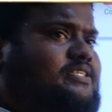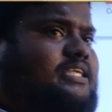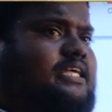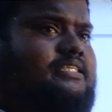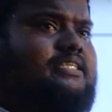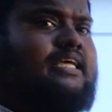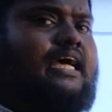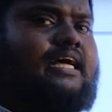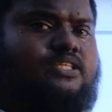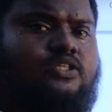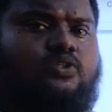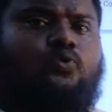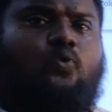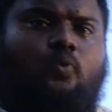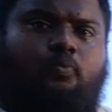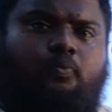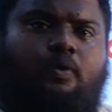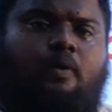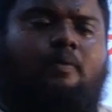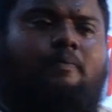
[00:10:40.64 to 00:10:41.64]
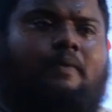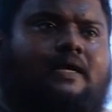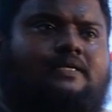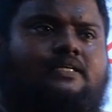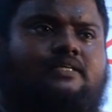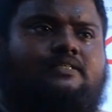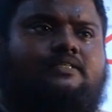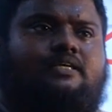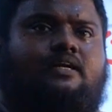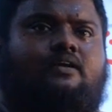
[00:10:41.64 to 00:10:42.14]
state has its own problem.
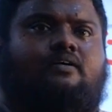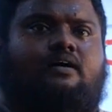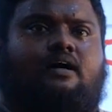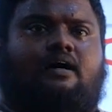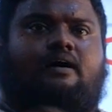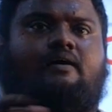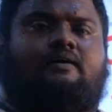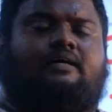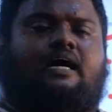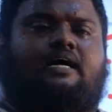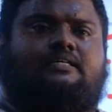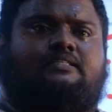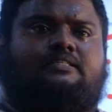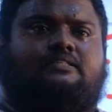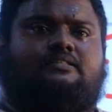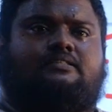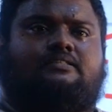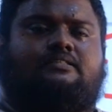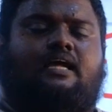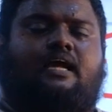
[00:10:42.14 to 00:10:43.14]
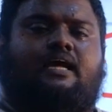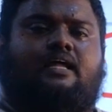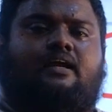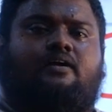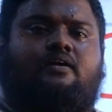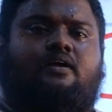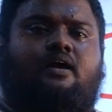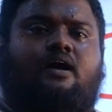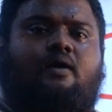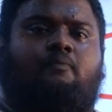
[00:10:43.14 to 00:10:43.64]
As I said, caste is there in